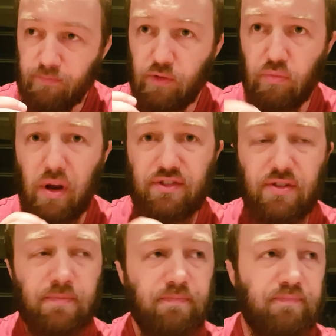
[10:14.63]
the
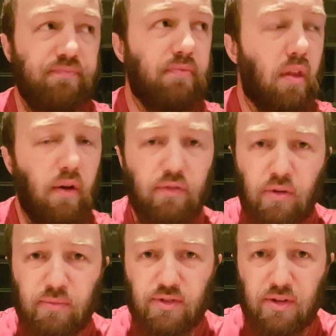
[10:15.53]
resin
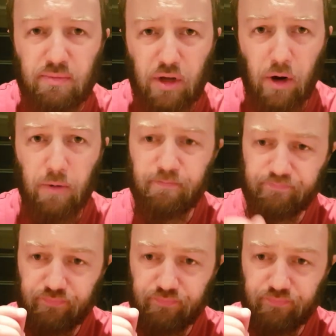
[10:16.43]
from the Simcoe,